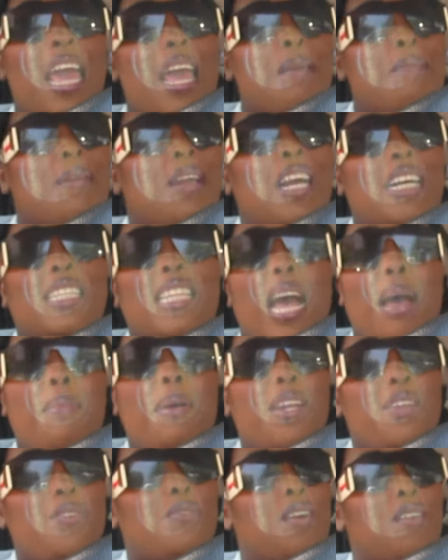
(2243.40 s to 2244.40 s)
Because I'm
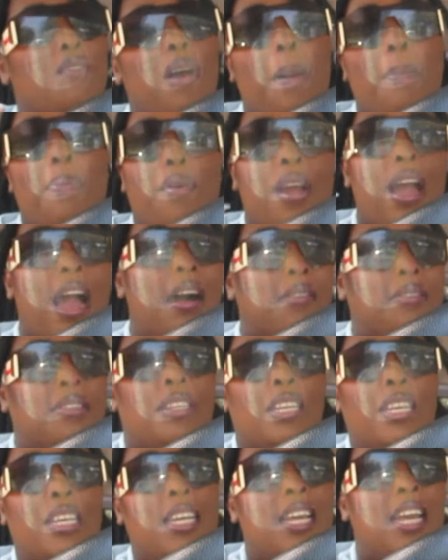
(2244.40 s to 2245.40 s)
gonna do a
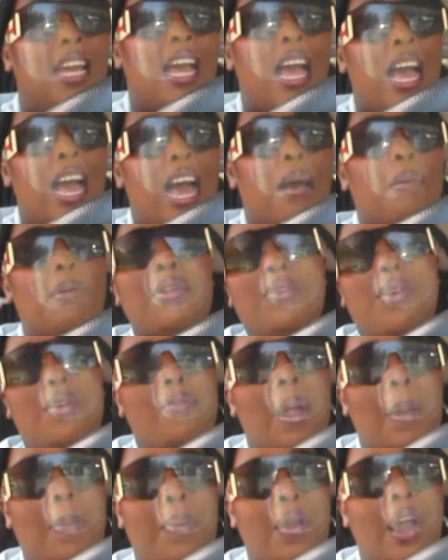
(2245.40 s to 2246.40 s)

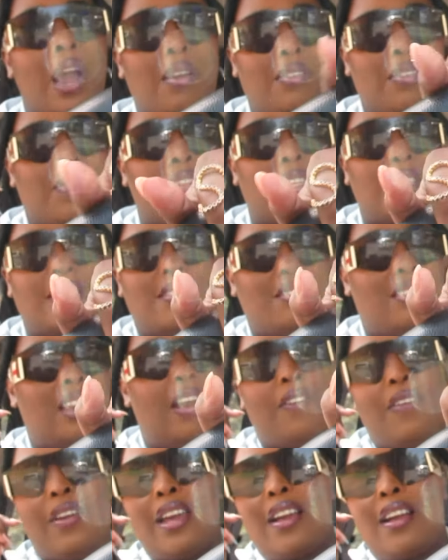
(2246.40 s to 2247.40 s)
wraparound if this is
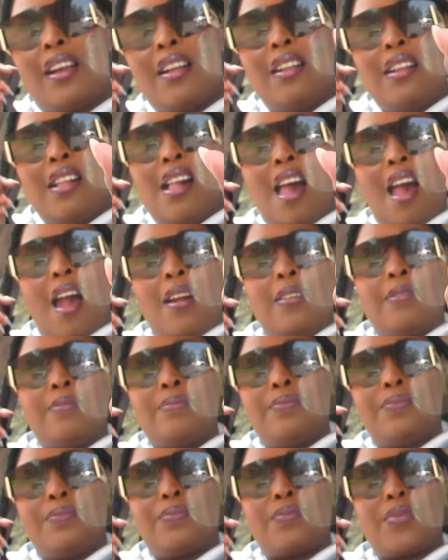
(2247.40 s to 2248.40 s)
traffic.
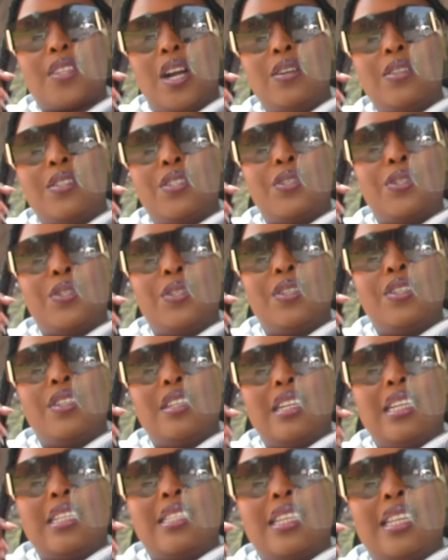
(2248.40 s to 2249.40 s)
Also,
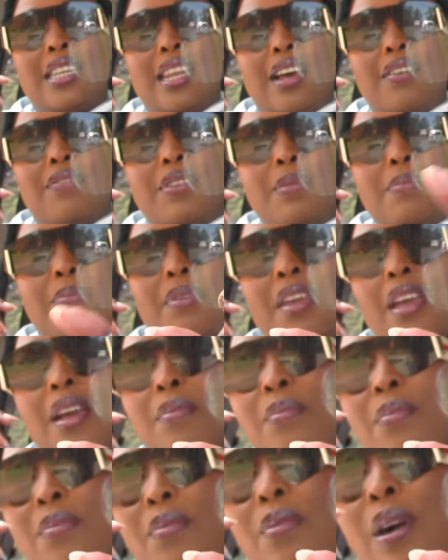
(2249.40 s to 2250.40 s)
it's 11
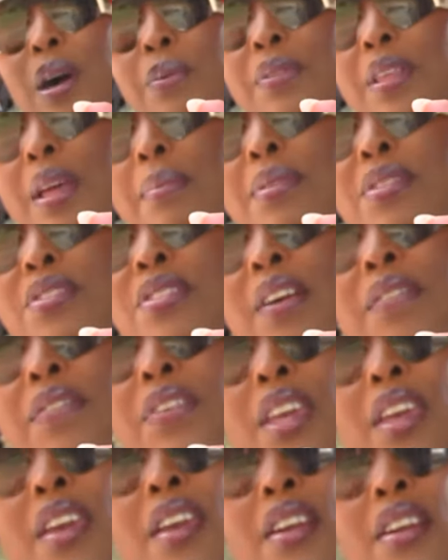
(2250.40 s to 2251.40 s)
p.m. Why would there be
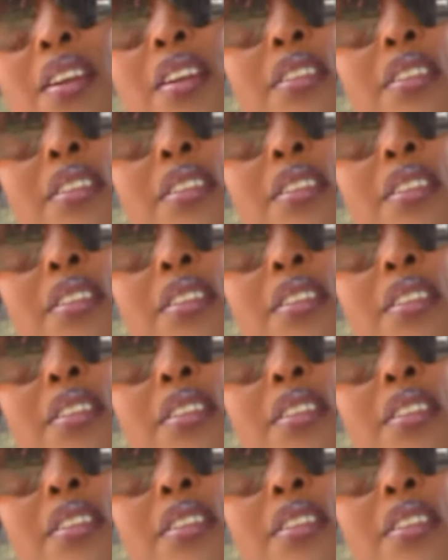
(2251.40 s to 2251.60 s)
traffic here?